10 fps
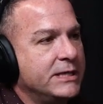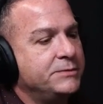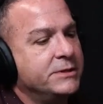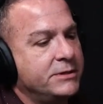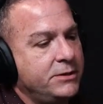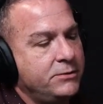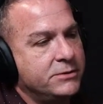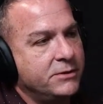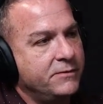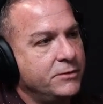Expeditionary
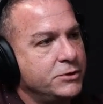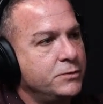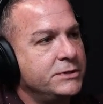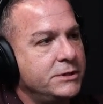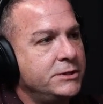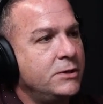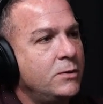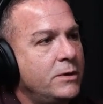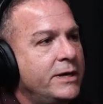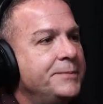Units are the first ones to
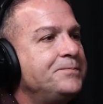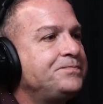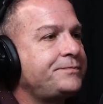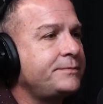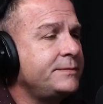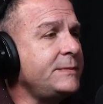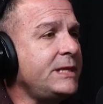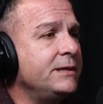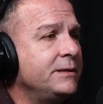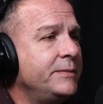show up
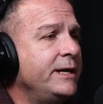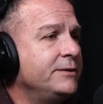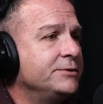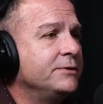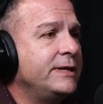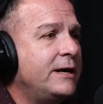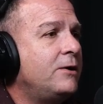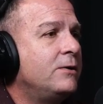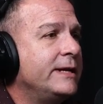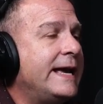to make sure that
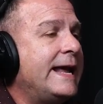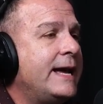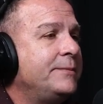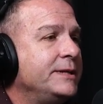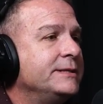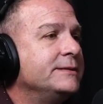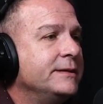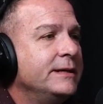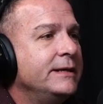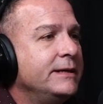all that happens.
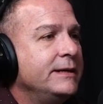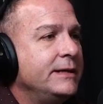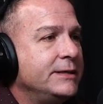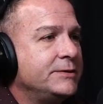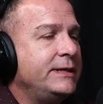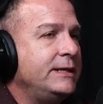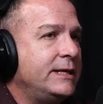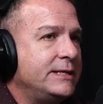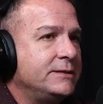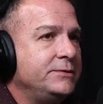And so I did
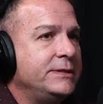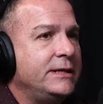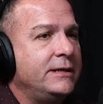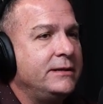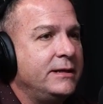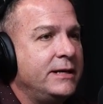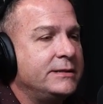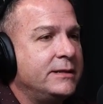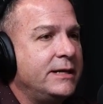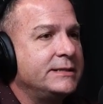that as a lieutenant, and then as
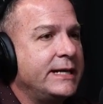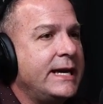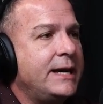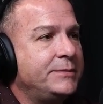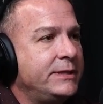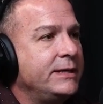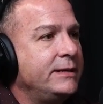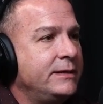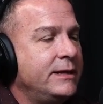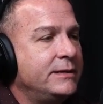a captain, I
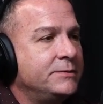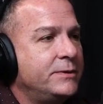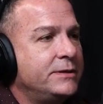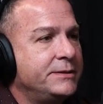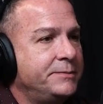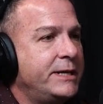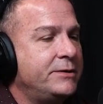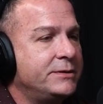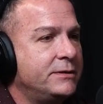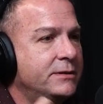did that as well. But I
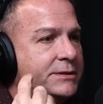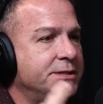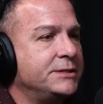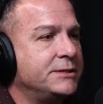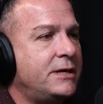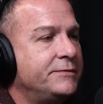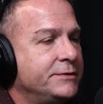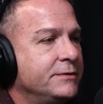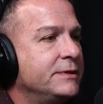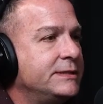was a logistics
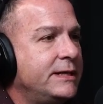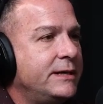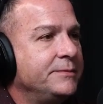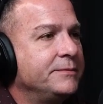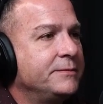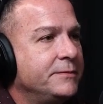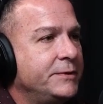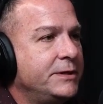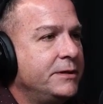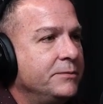officer this time
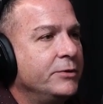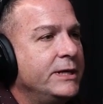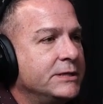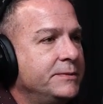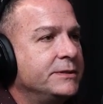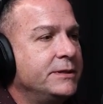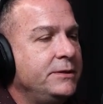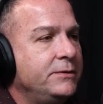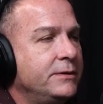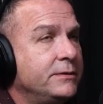with the Marine Expeditionary
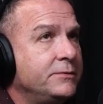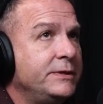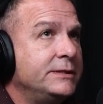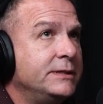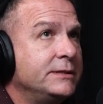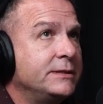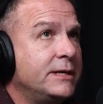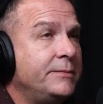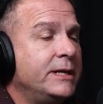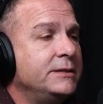Unit, 26
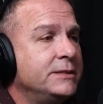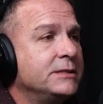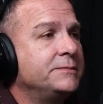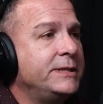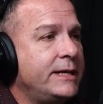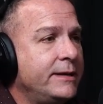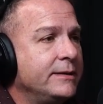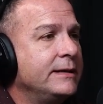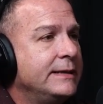Combat Logistics Battalion